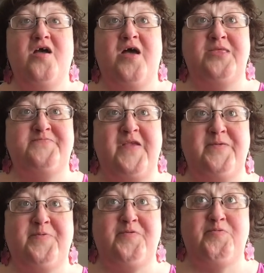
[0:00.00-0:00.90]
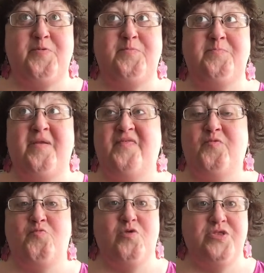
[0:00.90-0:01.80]
the Facebook group meant
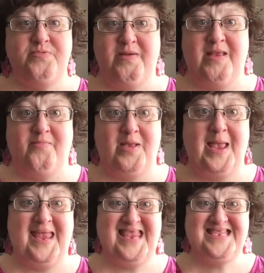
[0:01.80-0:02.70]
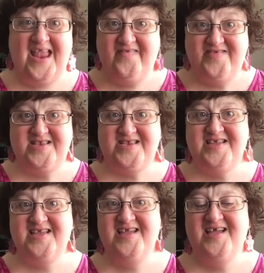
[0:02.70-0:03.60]
the world to me, and I'm glad I saved it.
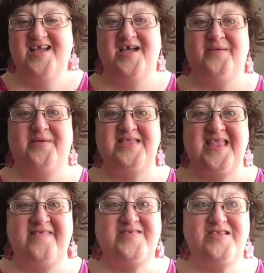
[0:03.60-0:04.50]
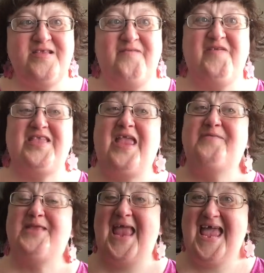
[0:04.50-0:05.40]
In fact, I
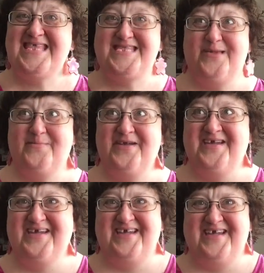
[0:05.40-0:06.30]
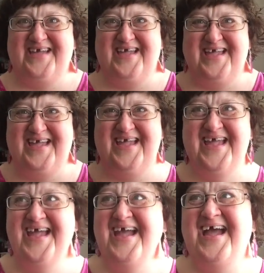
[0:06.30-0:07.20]
even asked him.
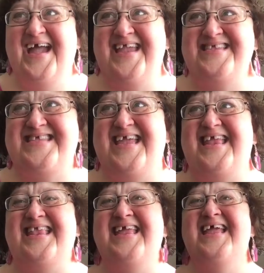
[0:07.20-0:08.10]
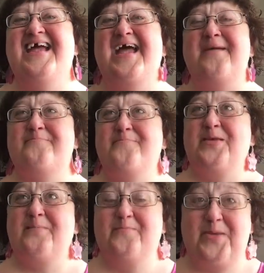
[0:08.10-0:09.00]
I said,
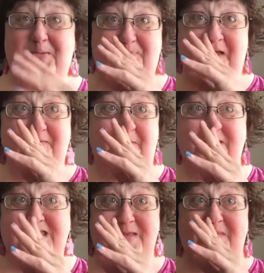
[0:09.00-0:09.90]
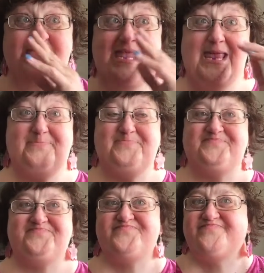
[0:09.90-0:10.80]
my private message to him, I said,
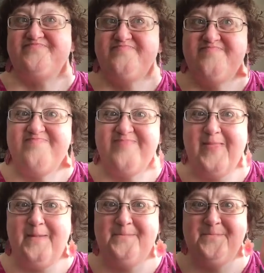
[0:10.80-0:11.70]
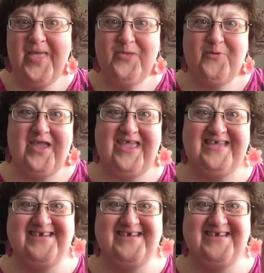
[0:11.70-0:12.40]
by the way,